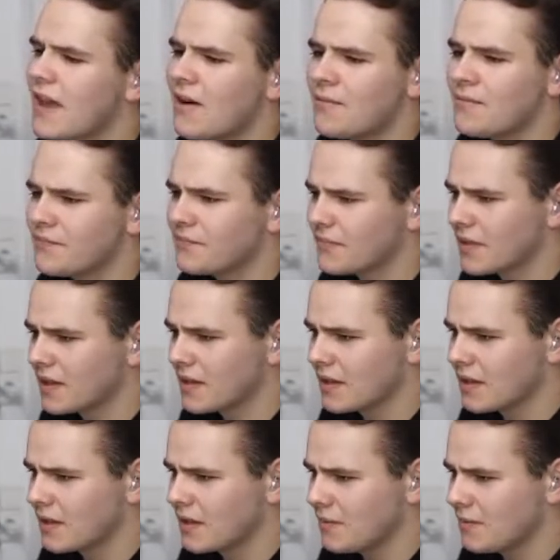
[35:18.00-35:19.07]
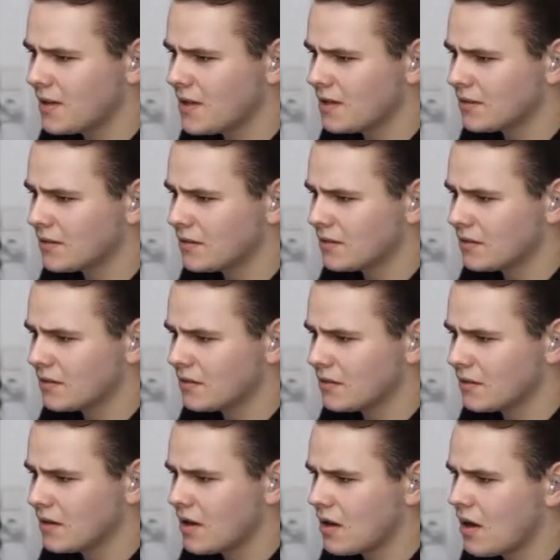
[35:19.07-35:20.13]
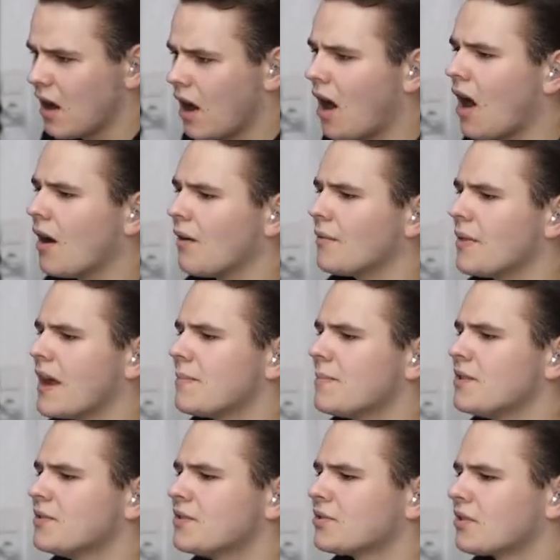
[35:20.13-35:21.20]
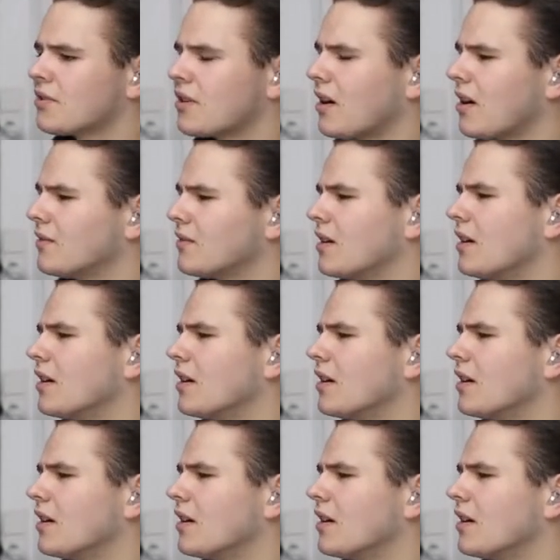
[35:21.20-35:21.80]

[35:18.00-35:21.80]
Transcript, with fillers: Now, please. Oh, the APU's turned off.